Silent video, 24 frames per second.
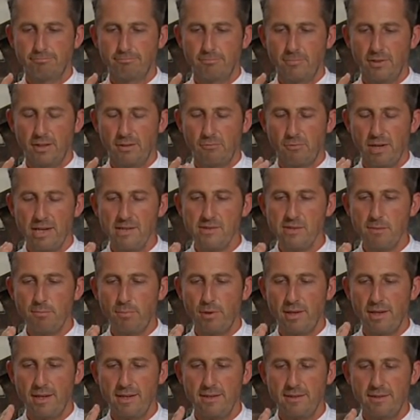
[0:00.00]
razor
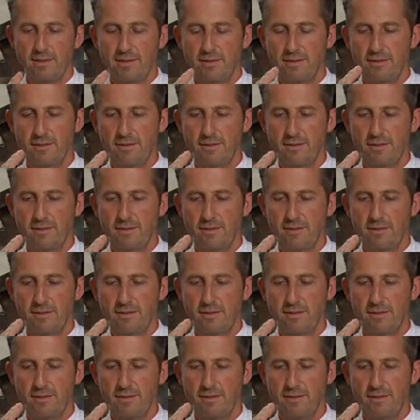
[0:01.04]
blade